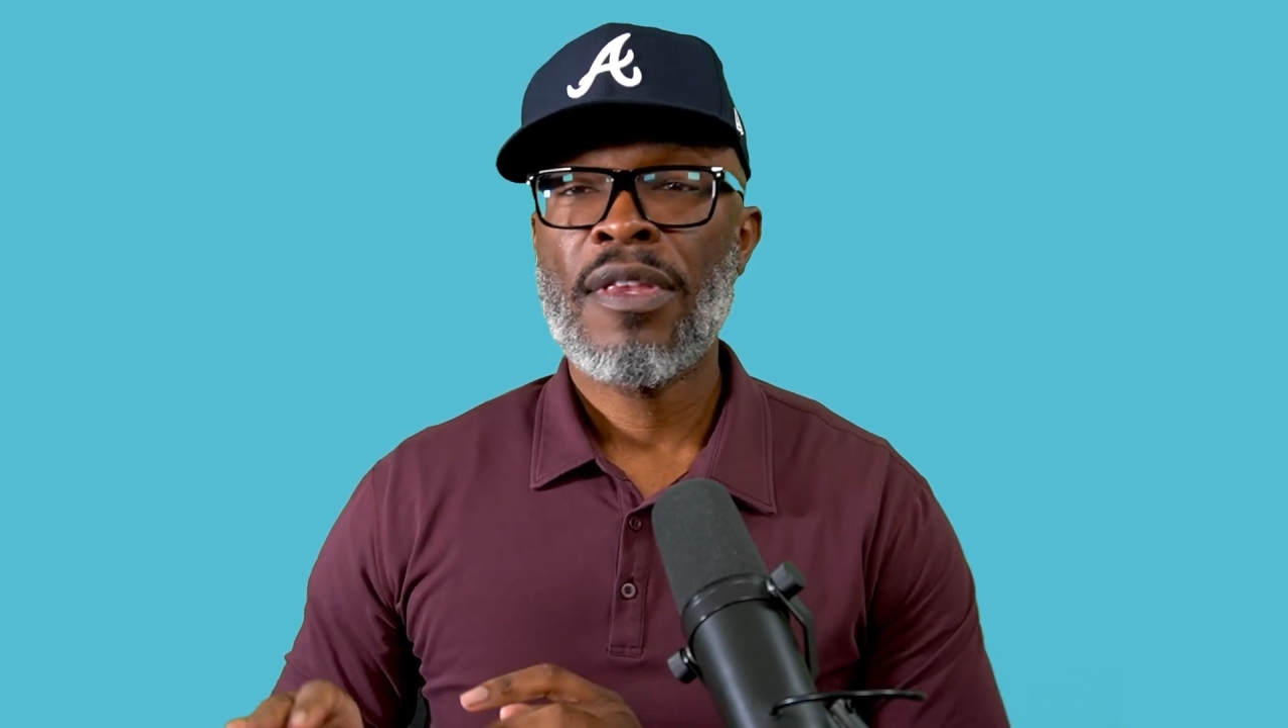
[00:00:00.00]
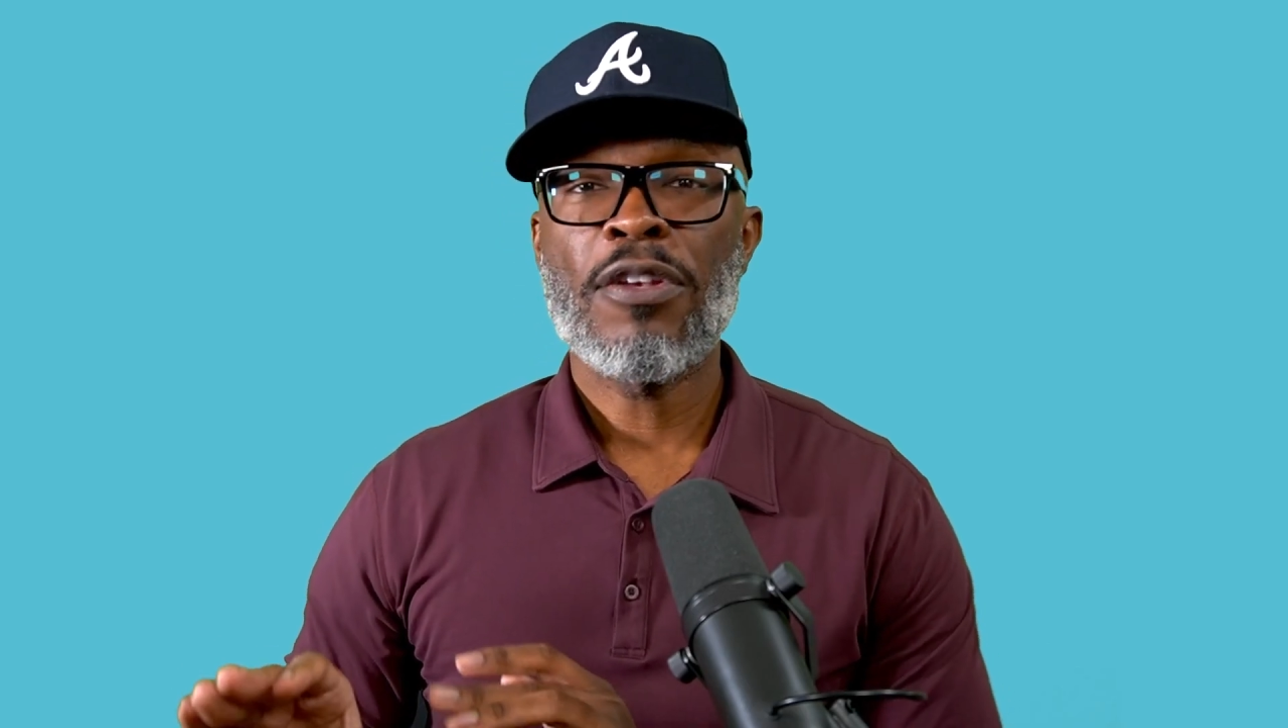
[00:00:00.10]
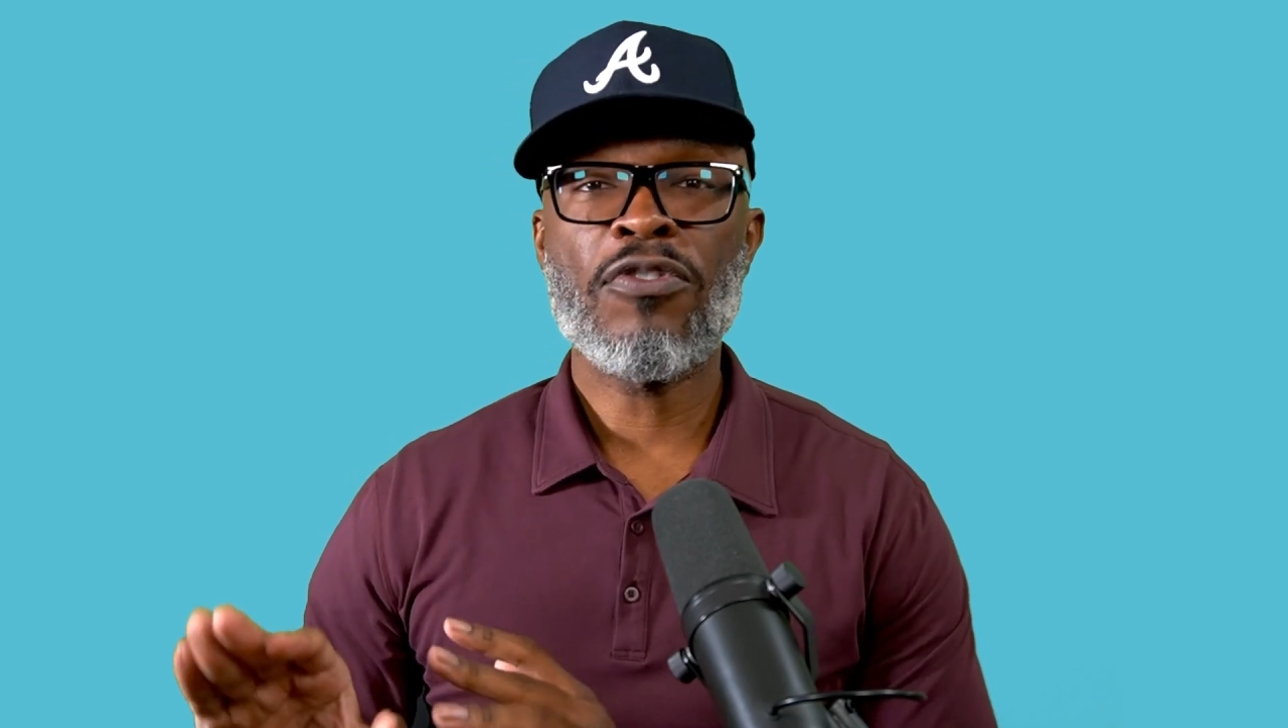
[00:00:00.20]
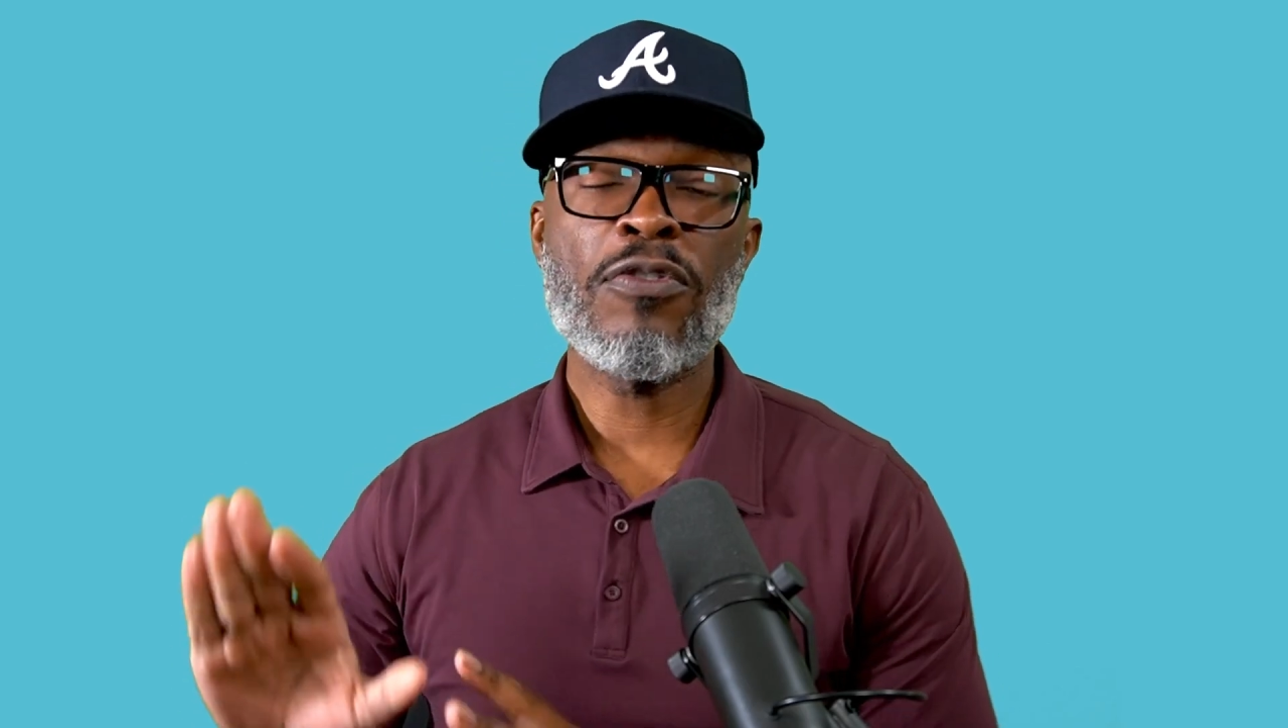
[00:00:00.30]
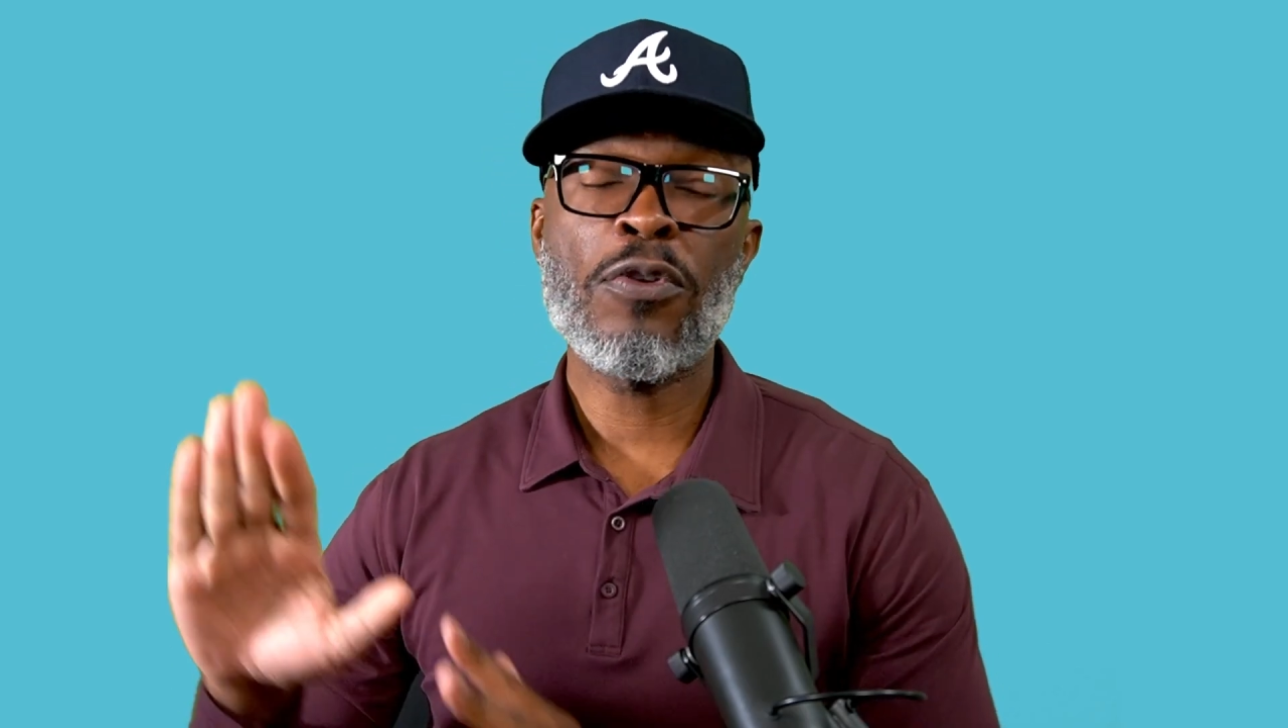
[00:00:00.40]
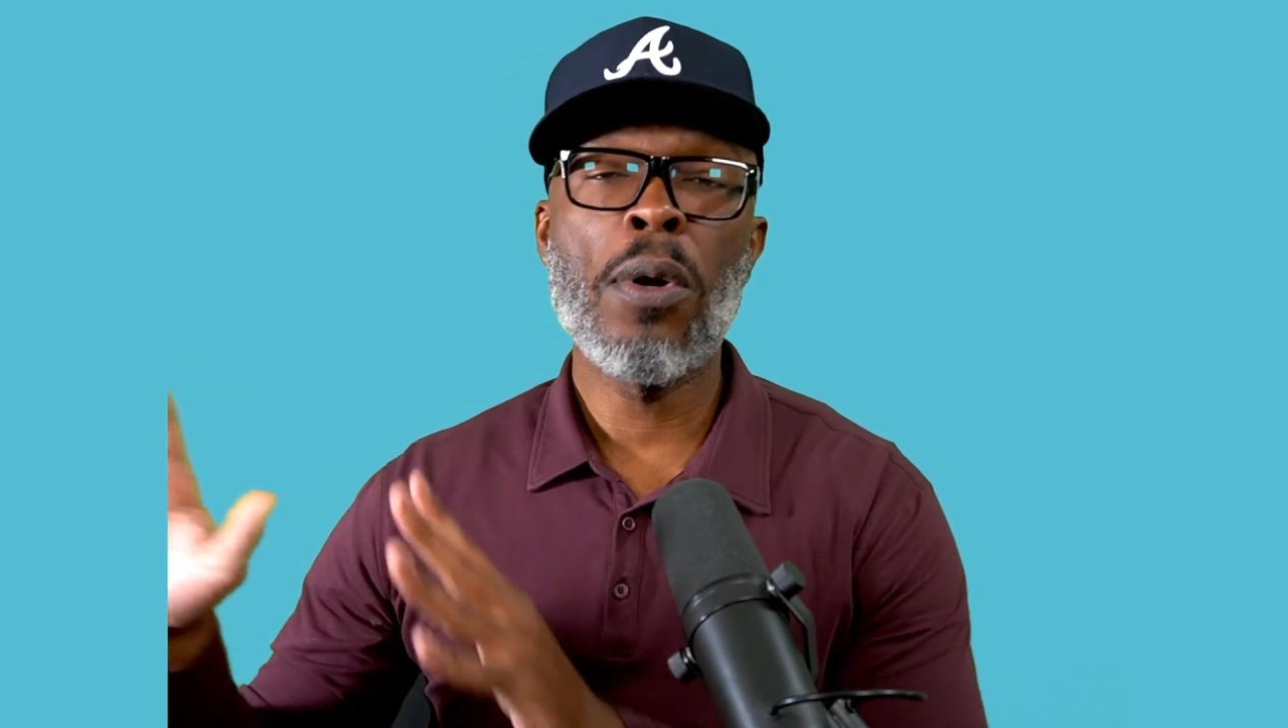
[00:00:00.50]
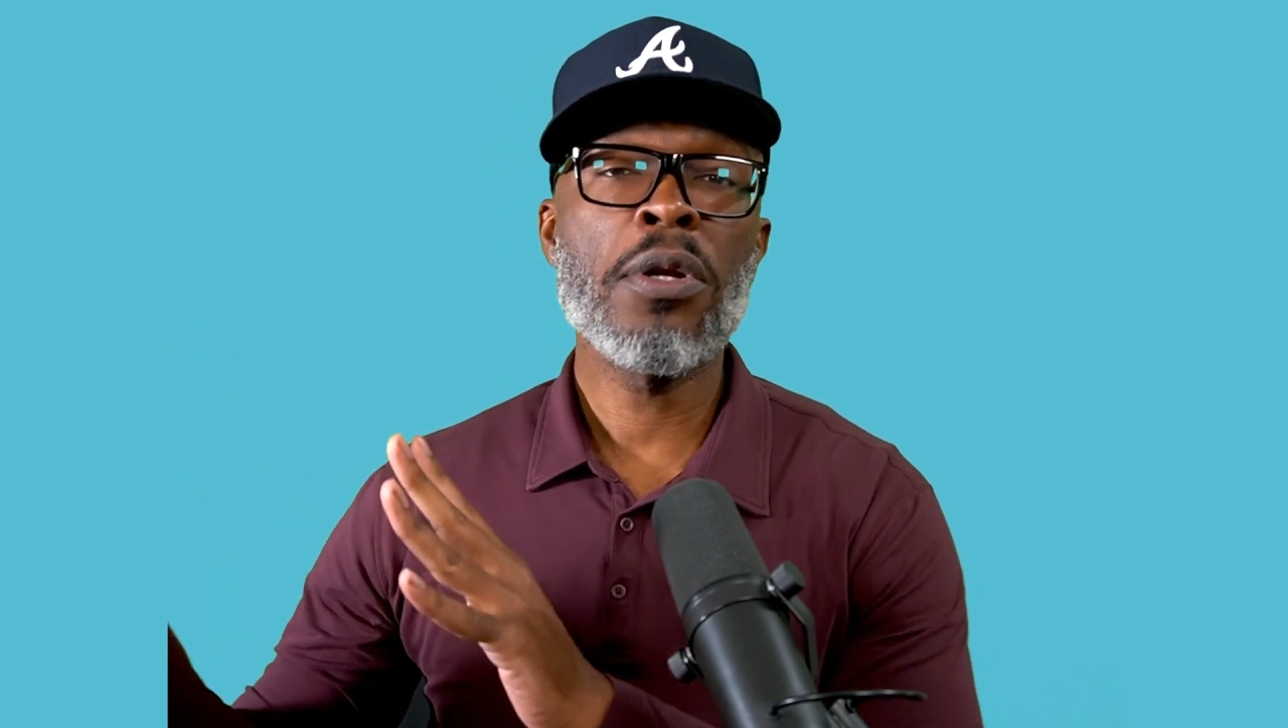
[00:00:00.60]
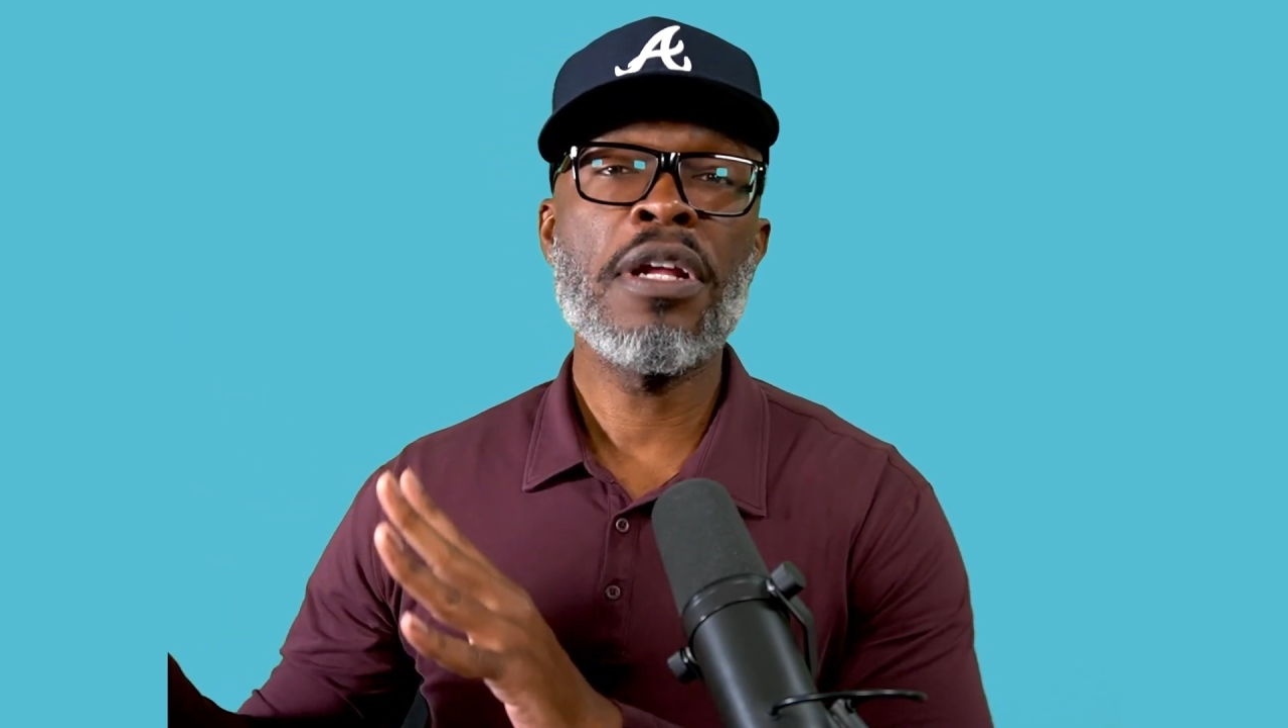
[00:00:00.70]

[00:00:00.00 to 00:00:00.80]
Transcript: She's going on